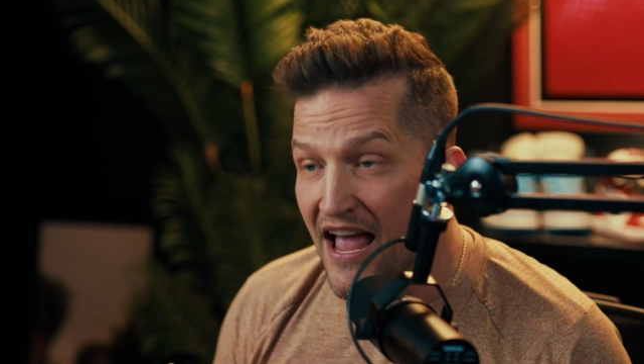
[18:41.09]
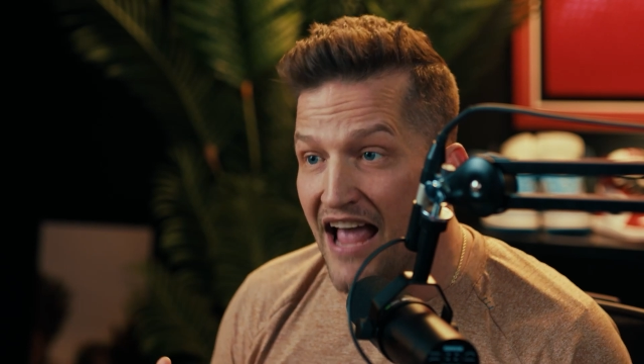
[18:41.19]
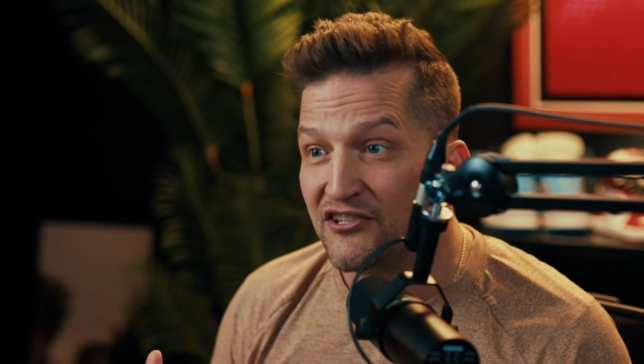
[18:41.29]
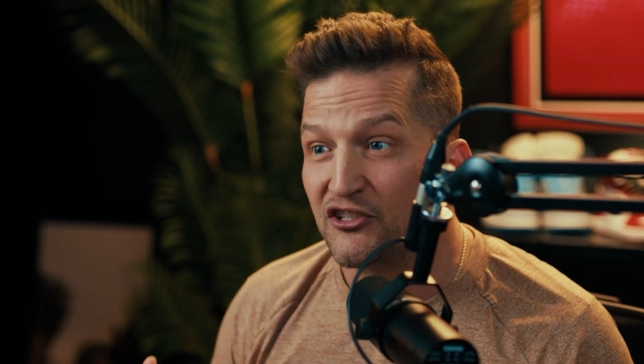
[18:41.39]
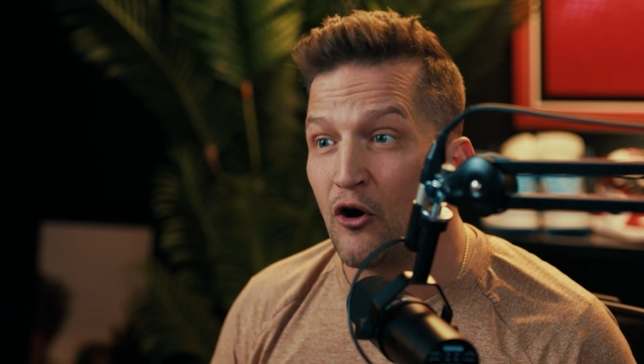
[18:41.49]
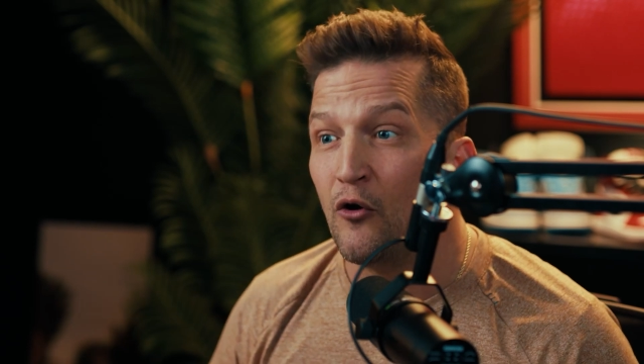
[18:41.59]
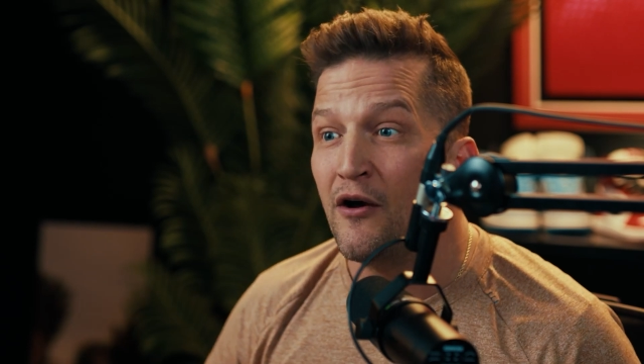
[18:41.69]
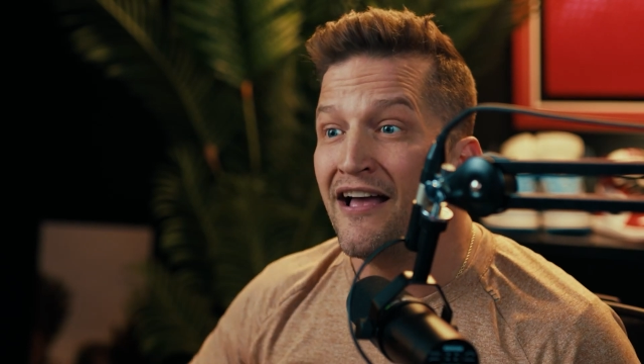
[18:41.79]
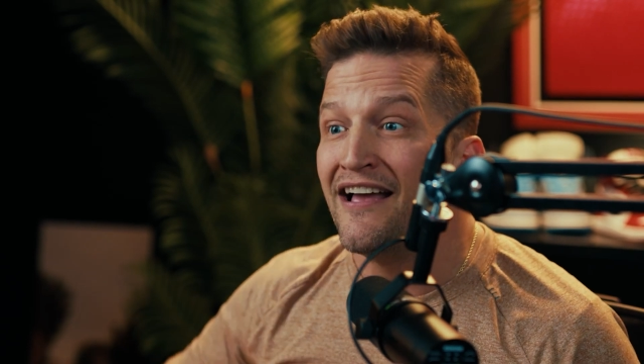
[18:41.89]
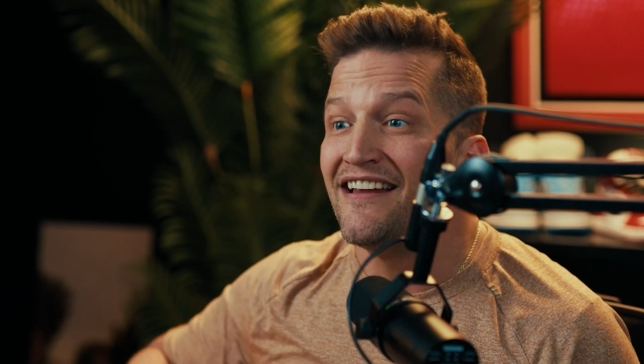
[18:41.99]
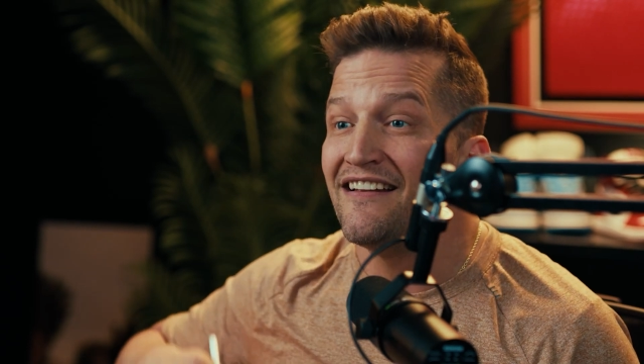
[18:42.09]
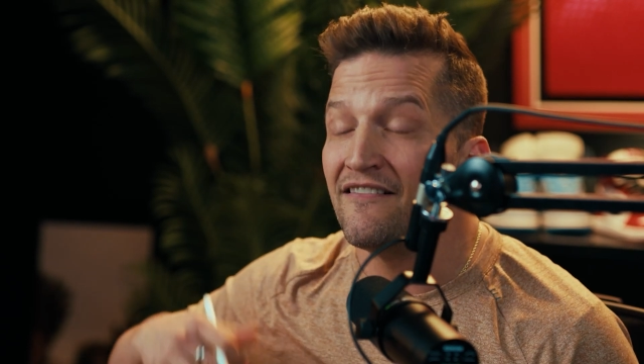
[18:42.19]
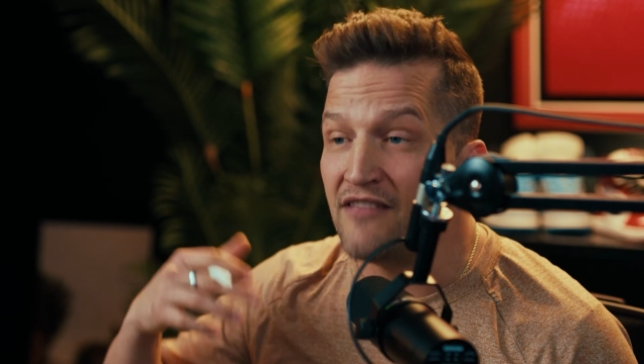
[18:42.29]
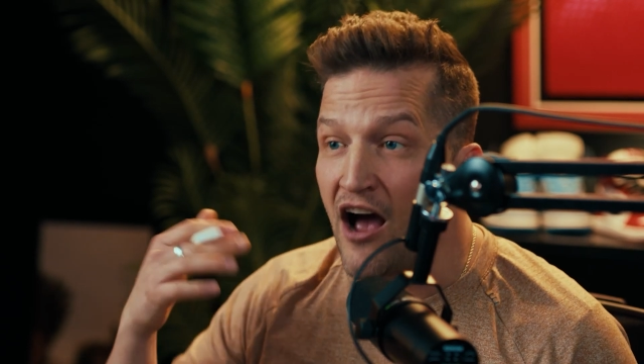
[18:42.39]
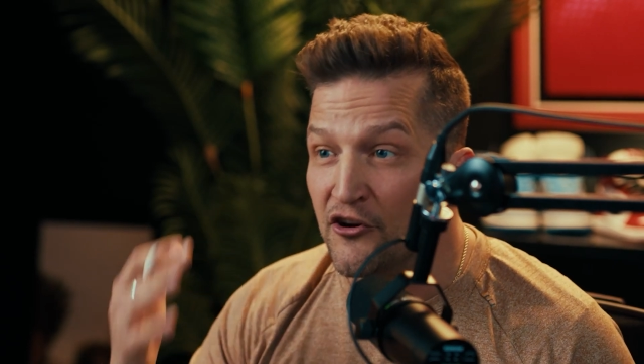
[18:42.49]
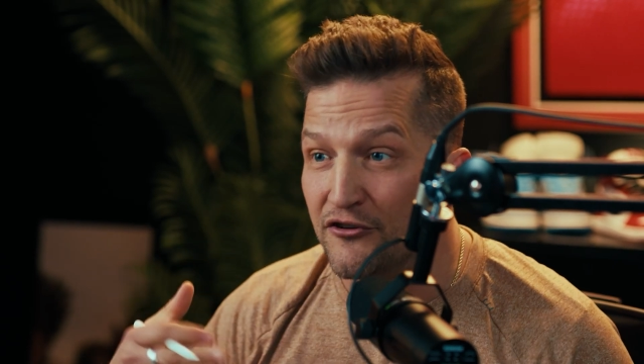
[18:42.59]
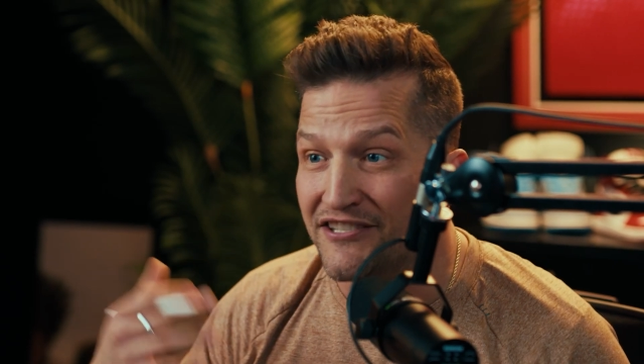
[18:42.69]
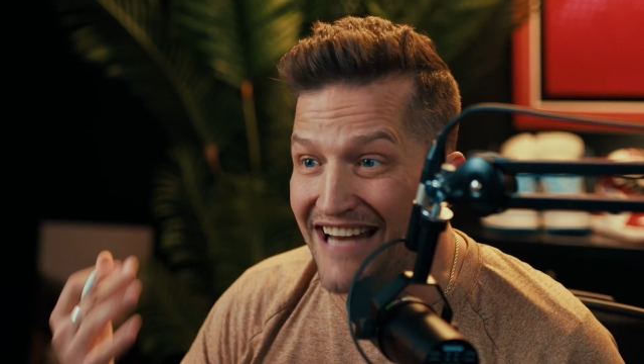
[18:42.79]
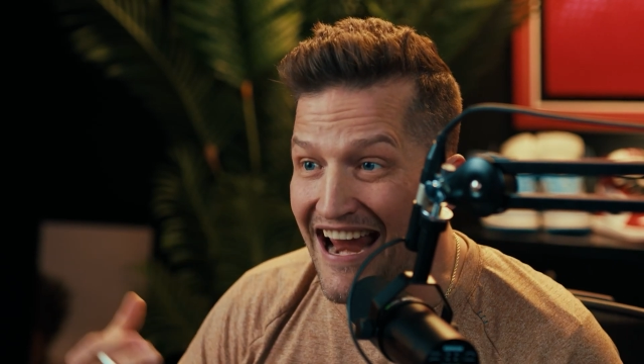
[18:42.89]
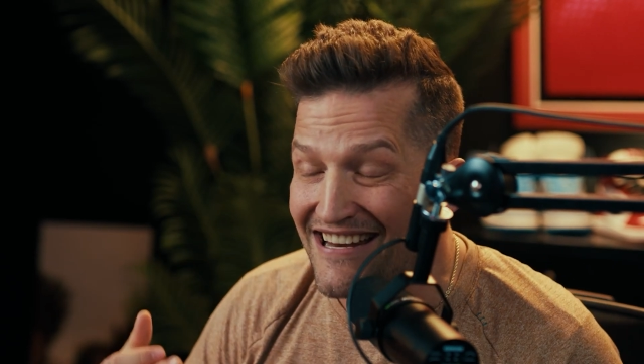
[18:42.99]
And so
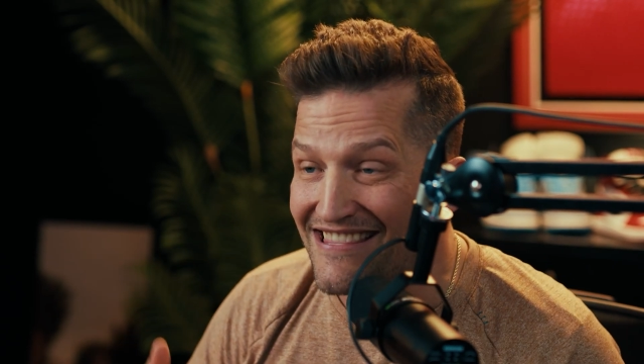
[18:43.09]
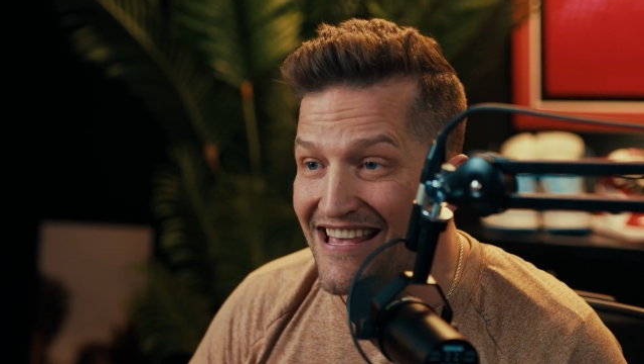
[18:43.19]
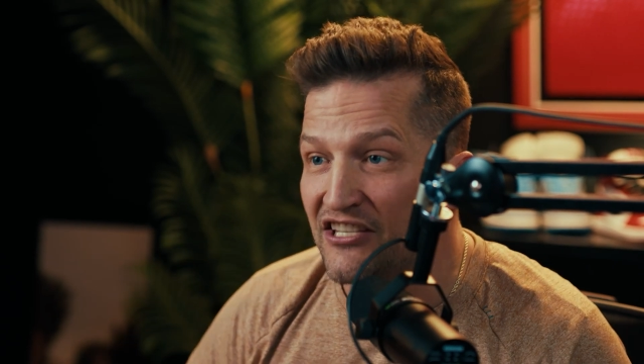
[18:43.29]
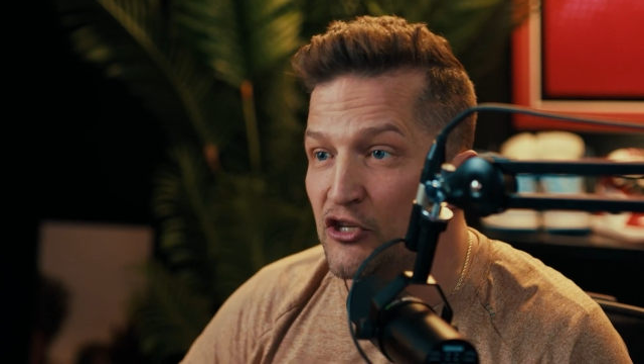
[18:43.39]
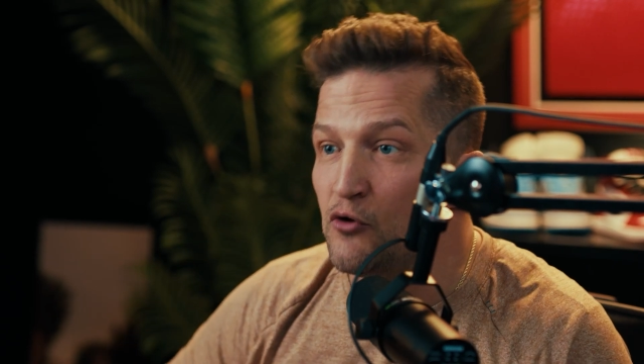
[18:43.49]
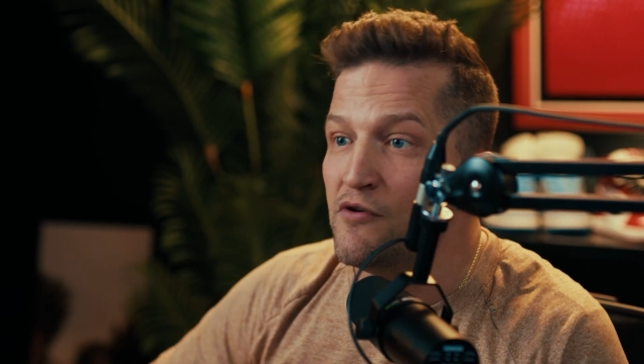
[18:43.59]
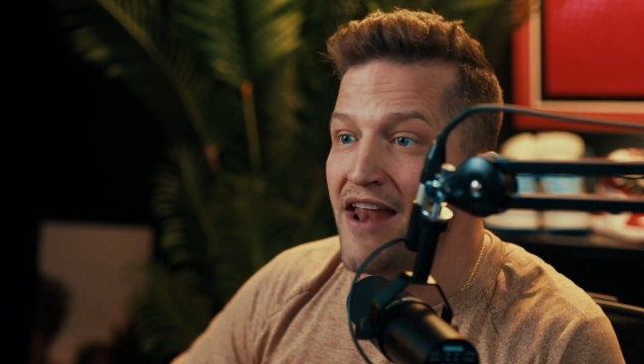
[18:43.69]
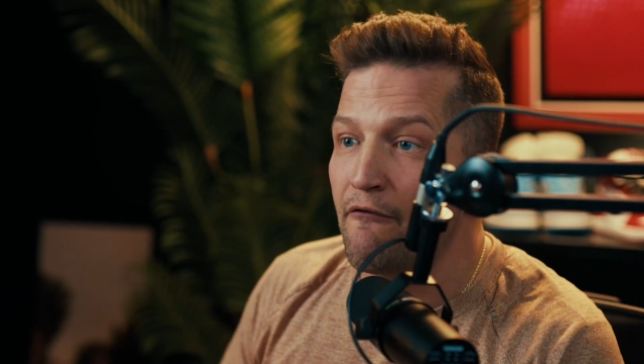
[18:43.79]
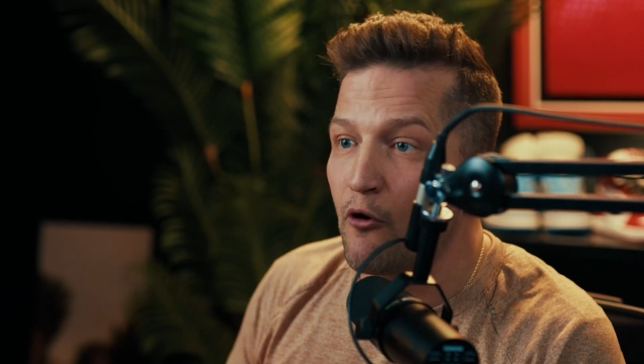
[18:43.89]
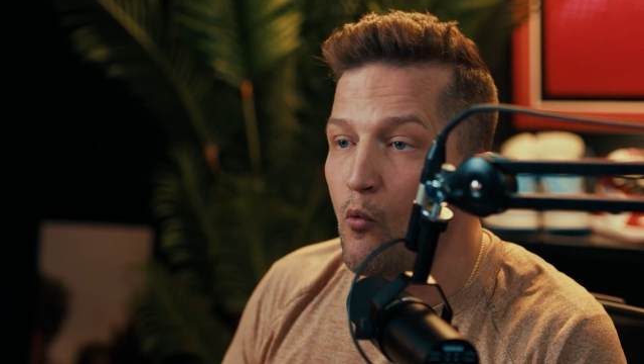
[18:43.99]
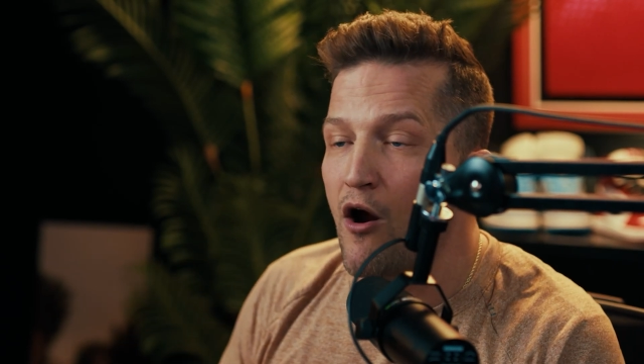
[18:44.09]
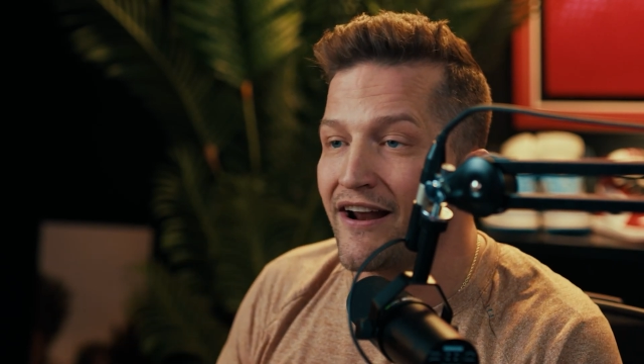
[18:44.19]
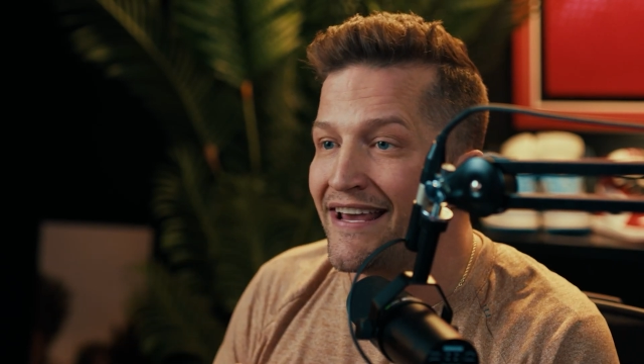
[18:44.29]
understanding this, you never want to